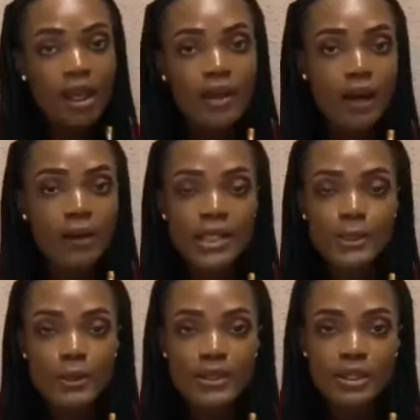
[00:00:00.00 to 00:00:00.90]
you are going to be
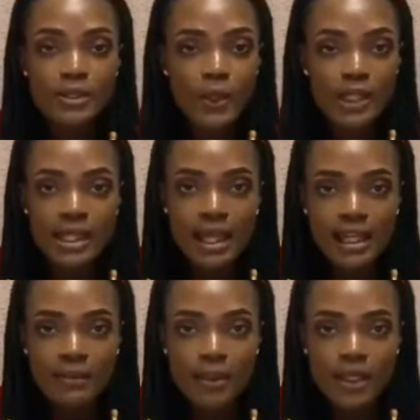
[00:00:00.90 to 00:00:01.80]
using 28
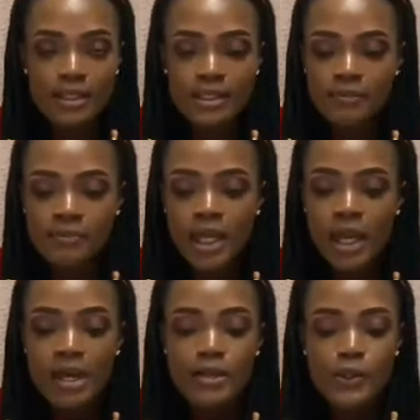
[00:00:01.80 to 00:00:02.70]
beads.
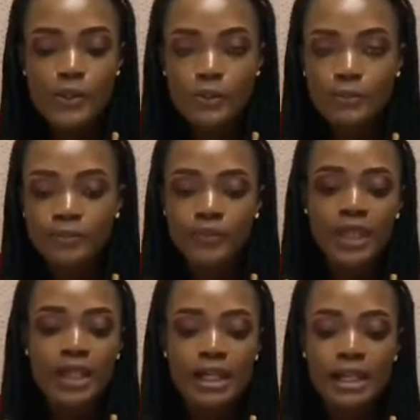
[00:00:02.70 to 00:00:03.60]
So
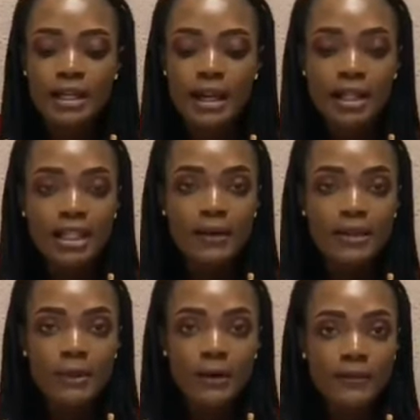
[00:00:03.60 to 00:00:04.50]
now that
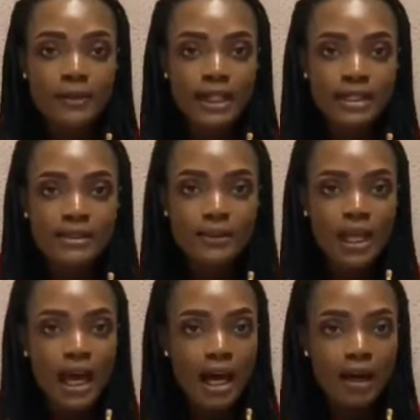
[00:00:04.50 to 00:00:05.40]
we have understood
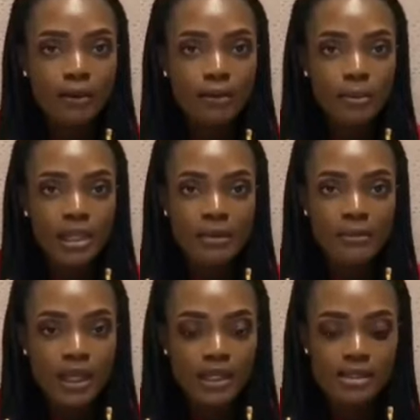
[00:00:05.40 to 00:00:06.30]
how many
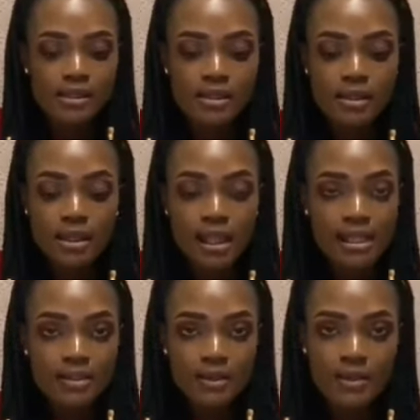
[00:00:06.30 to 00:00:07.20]
beads,
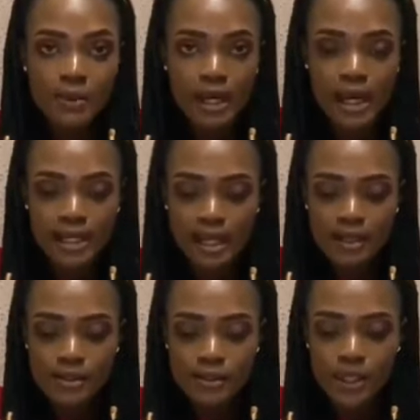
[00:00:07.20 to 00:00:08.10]
let's just go ahead
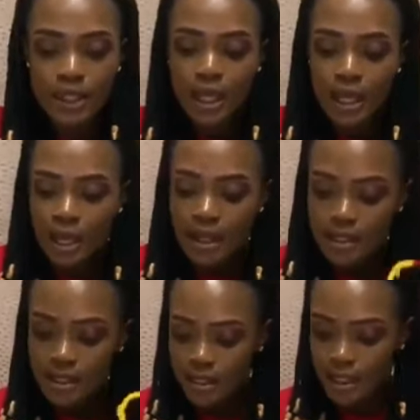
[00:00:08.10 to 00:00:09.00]
and do it.
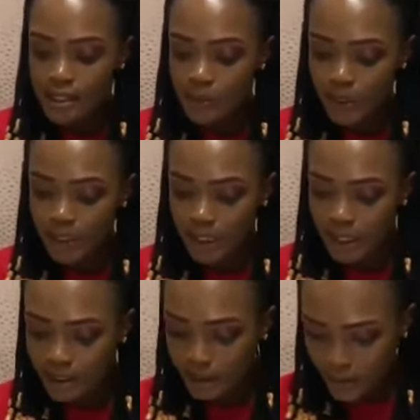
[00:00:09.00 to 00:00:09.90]
This one
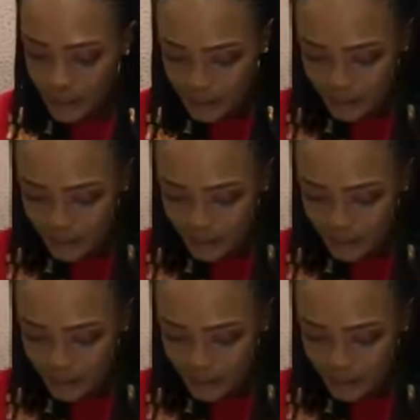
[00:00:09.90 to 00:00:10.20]
I've already